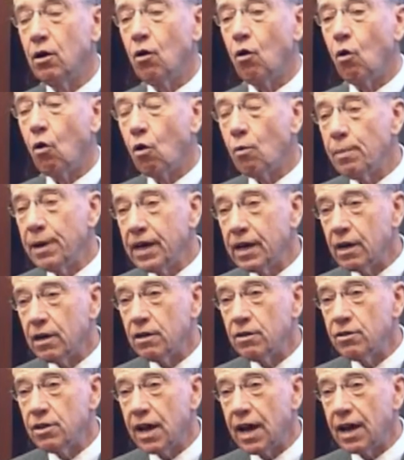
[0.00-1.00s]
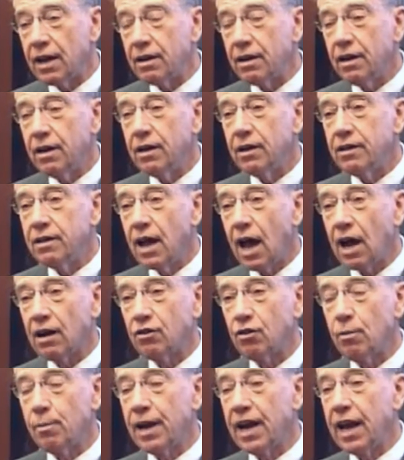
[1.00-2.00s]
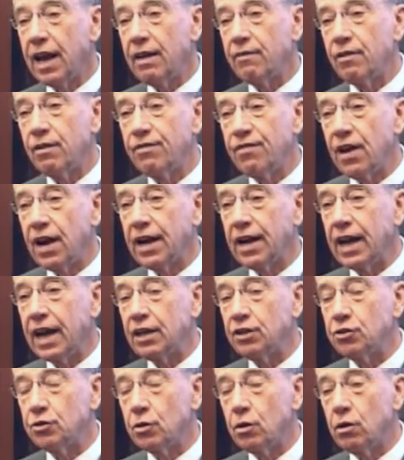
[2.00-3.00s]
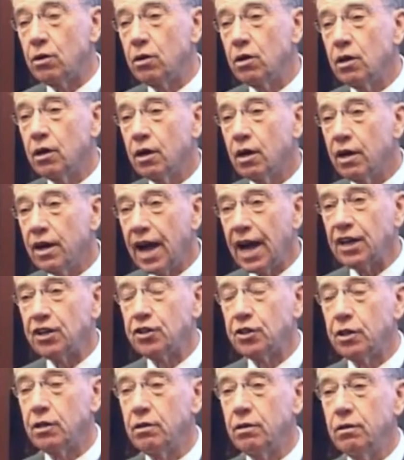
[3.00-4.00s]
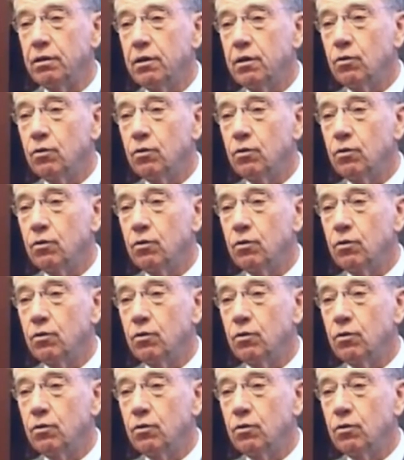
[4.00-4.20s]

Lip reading: or because that doctor may have a financial connection